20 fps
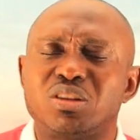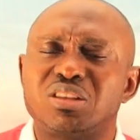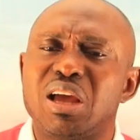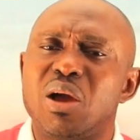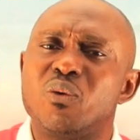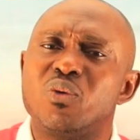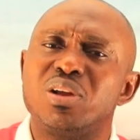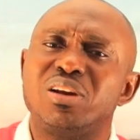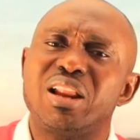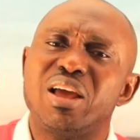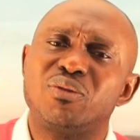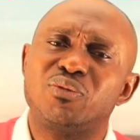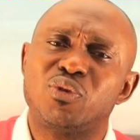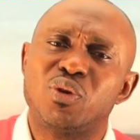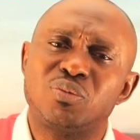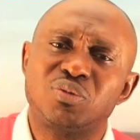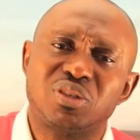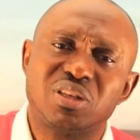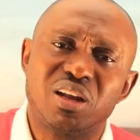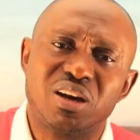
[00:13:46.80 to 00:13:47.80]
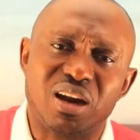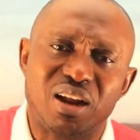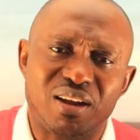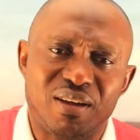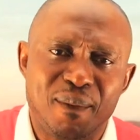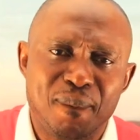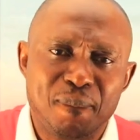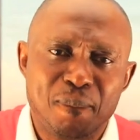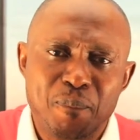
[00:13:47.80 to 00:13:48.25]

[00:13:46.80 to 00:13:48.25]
can we learn from Sarah?